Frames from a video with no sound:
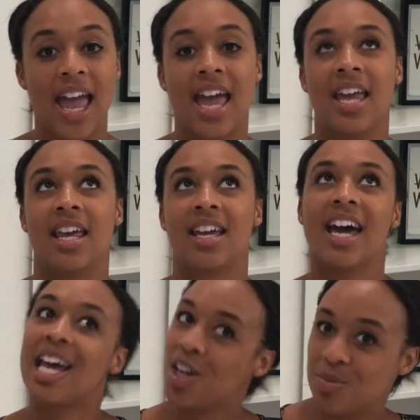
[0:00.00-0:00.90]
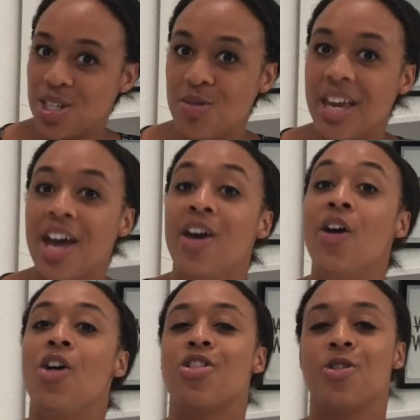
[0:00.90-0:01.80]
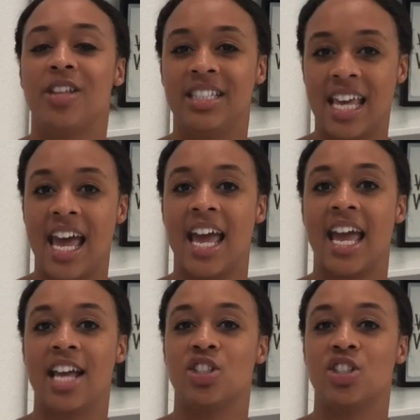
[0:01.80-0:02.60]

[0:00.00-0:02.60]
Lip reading: And it kind of helps you get through the day.